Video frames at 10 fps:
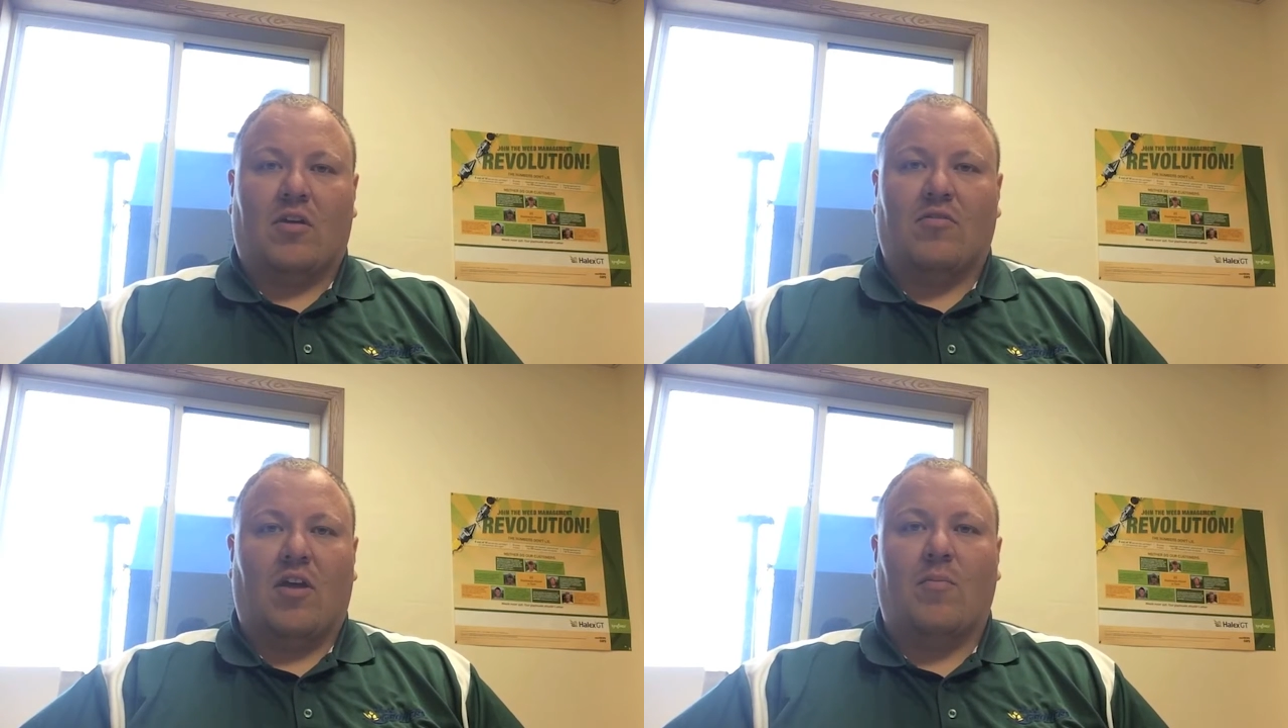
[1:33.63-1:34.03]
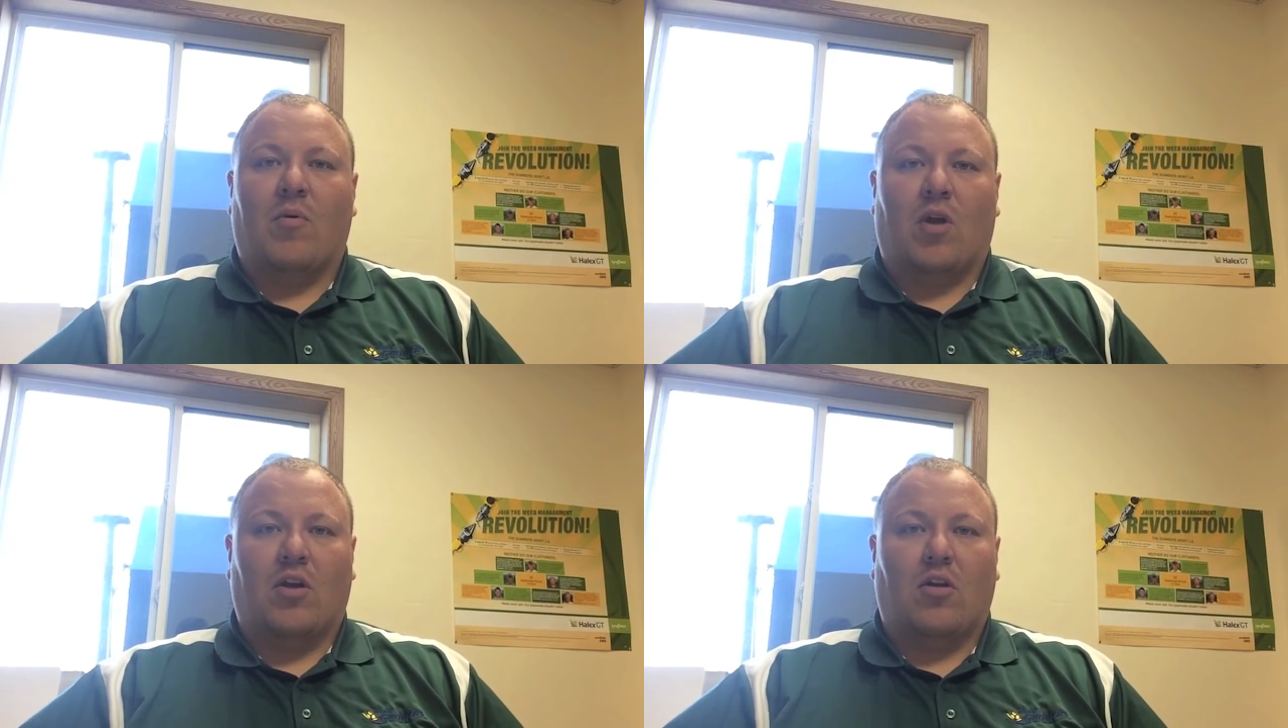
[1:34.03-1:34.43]

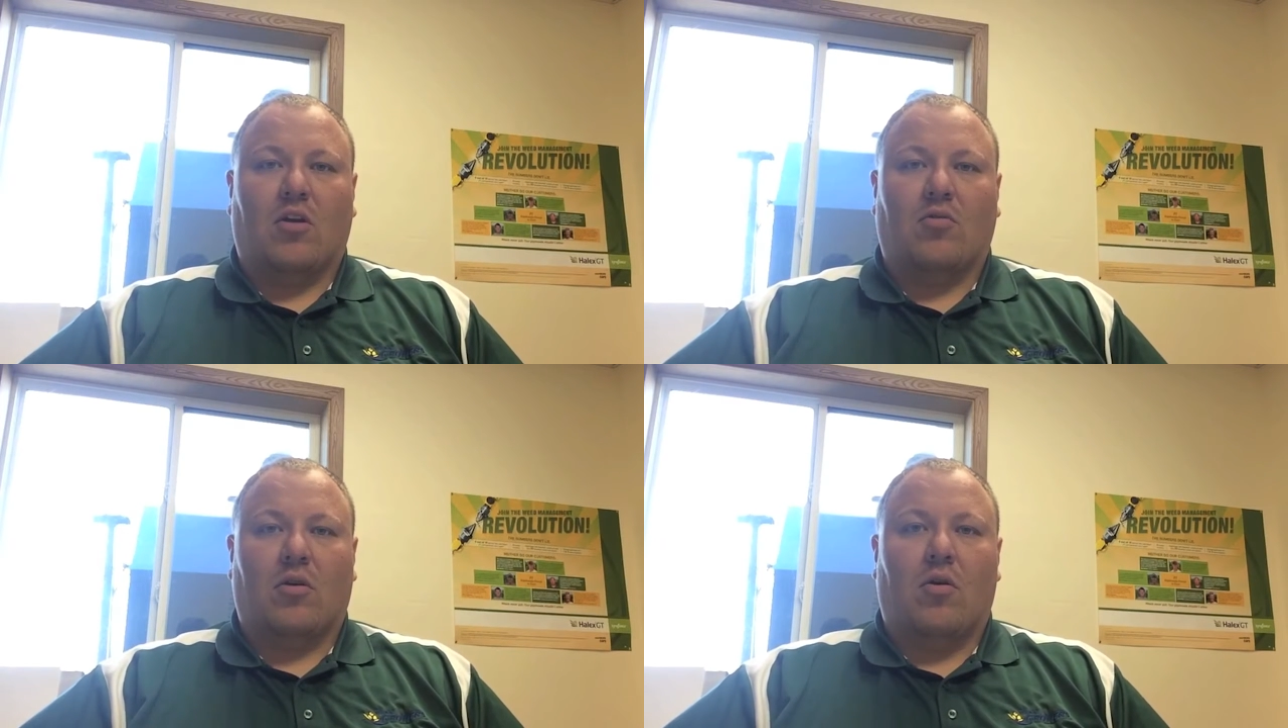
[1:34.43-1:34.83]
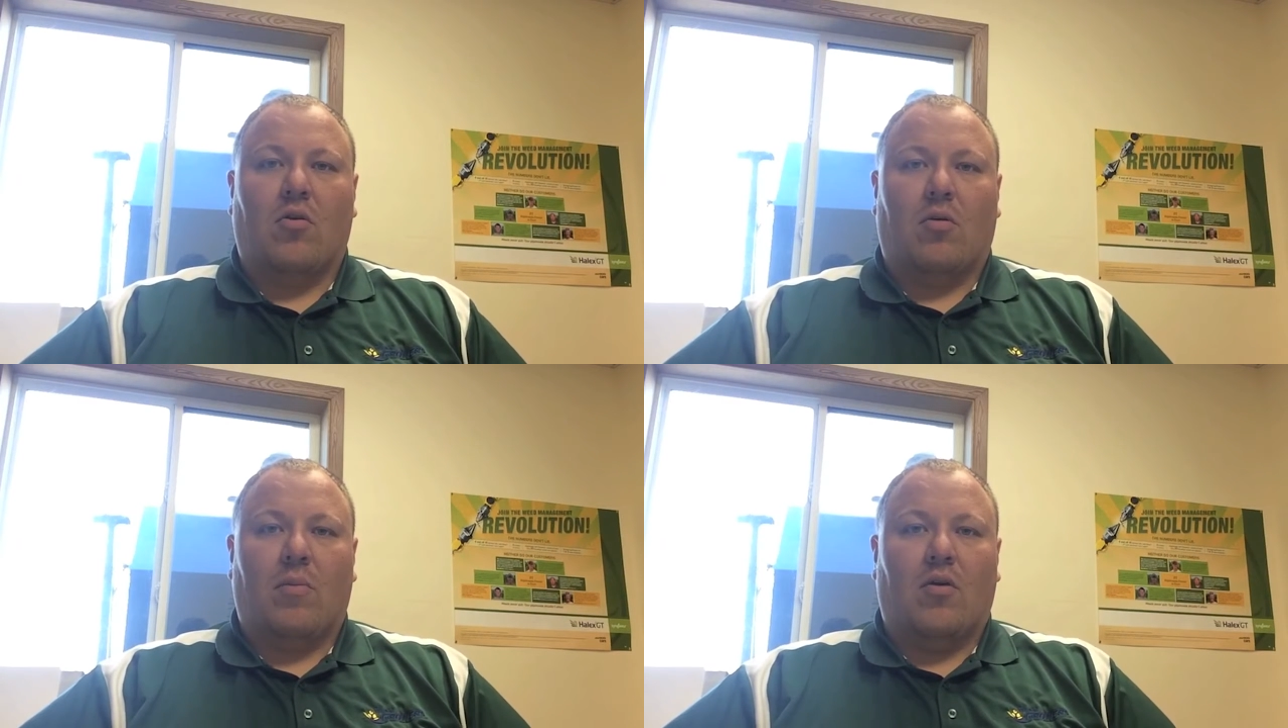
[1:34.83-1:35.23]
excitement when I talk to a
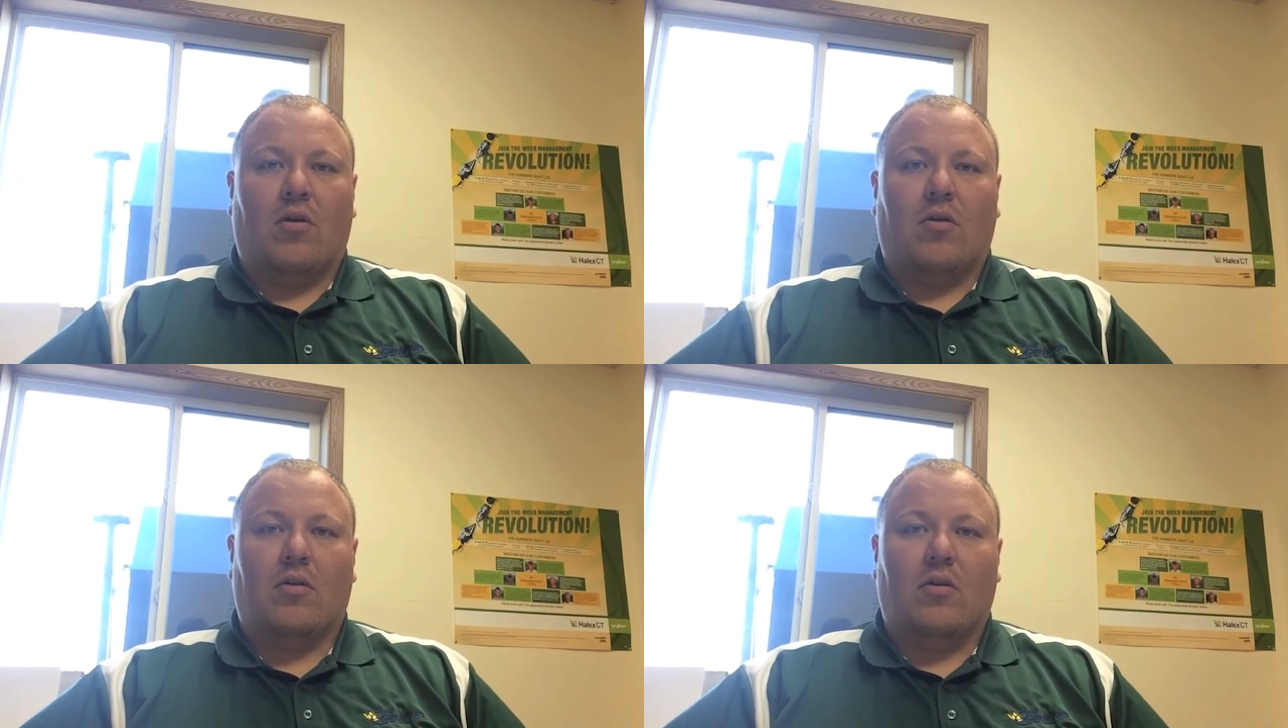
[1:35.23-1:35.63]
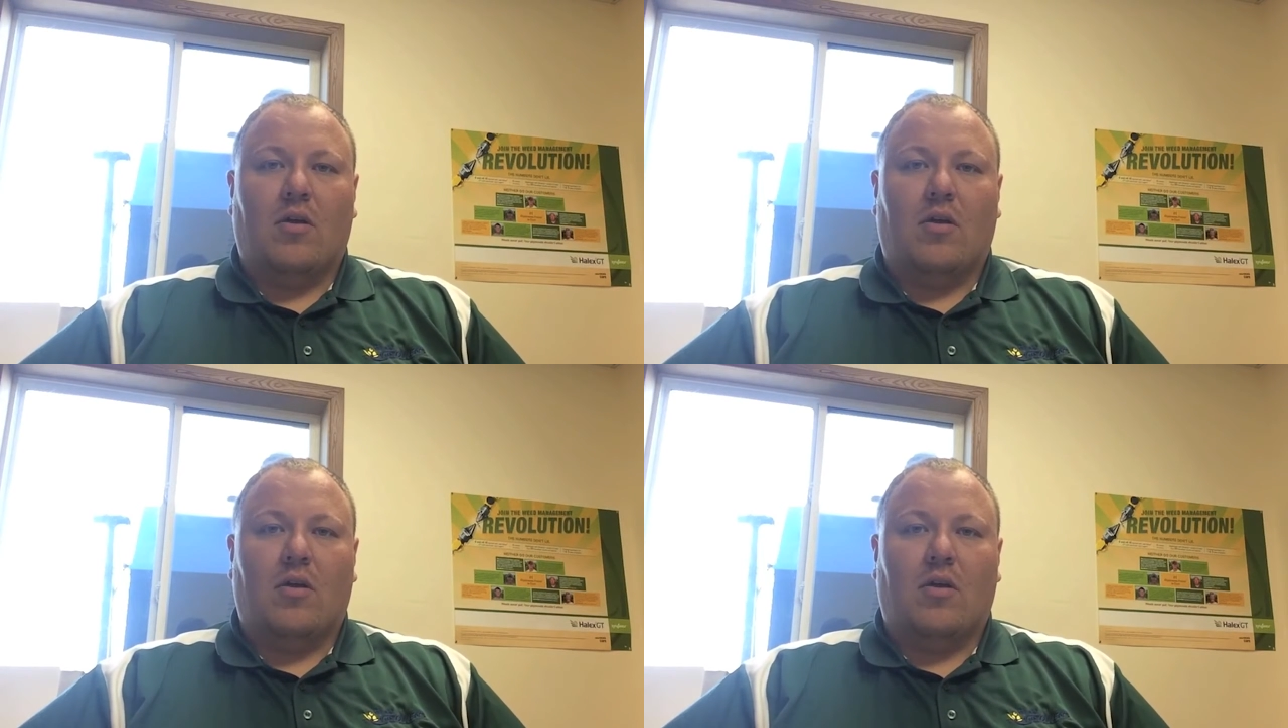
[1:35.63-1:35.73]
grower about it.